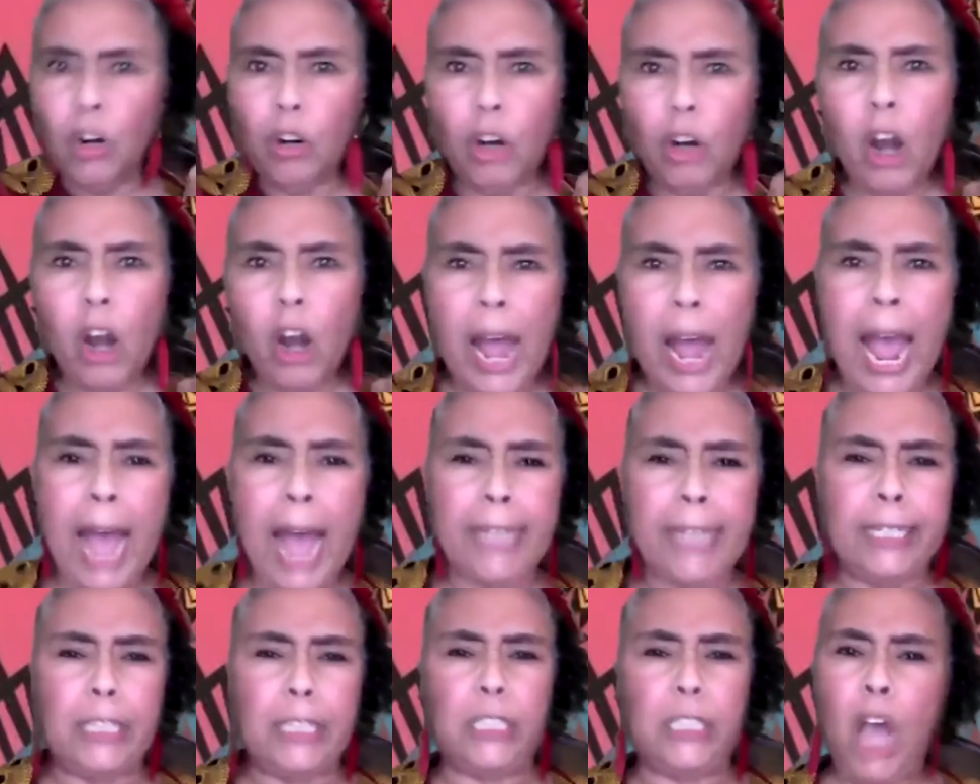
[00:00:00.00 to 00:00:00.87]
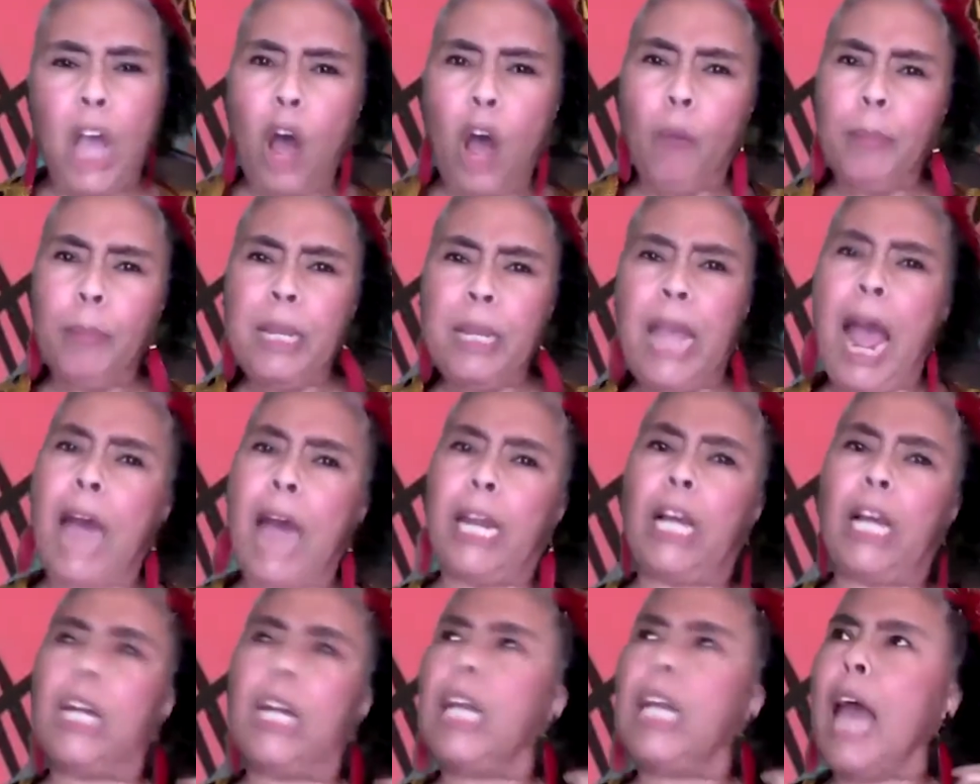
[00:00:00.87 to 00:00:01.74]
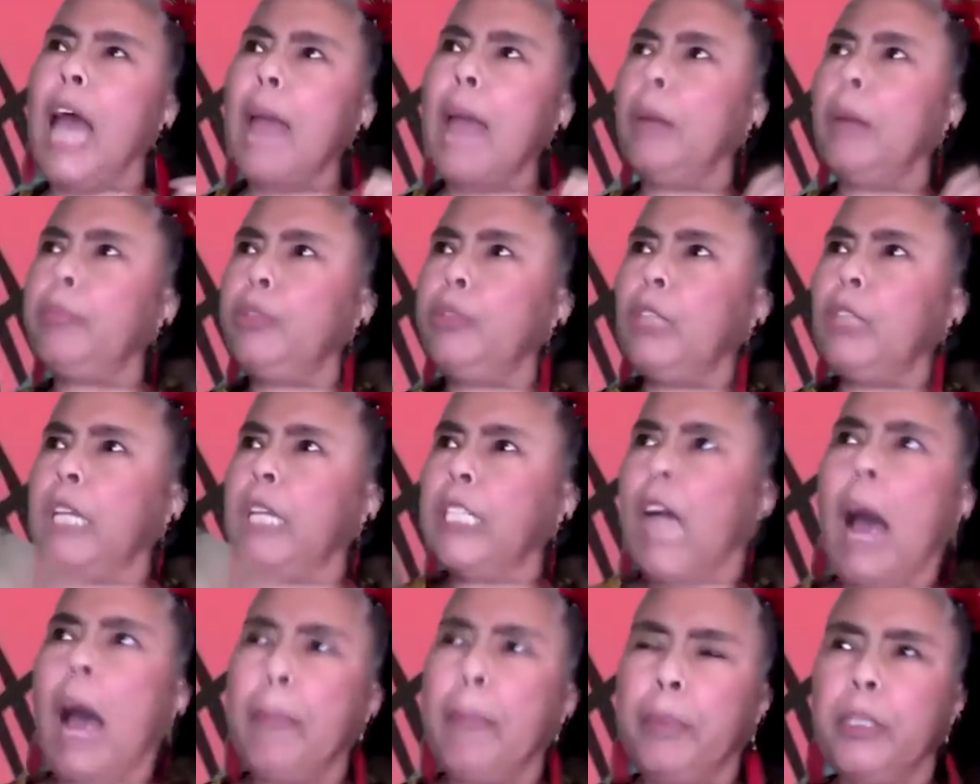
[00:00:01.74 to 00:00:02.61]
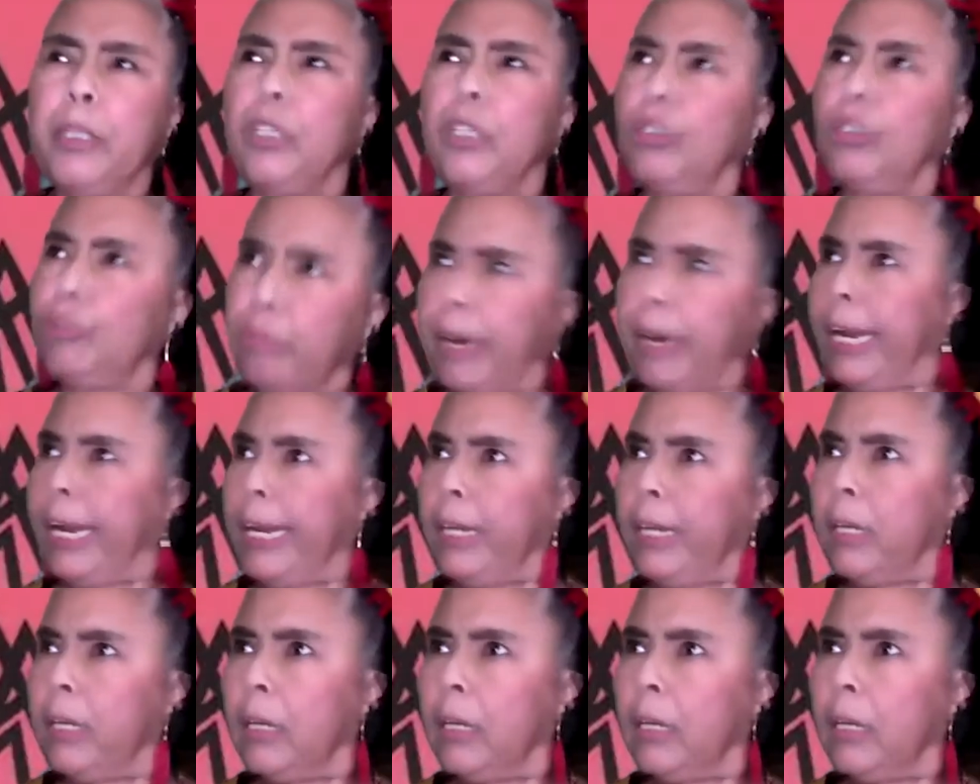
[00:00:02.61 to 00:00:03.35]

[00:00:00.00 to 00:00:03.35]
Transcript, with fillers: girl had to tell me how to climb up to the top of the tree,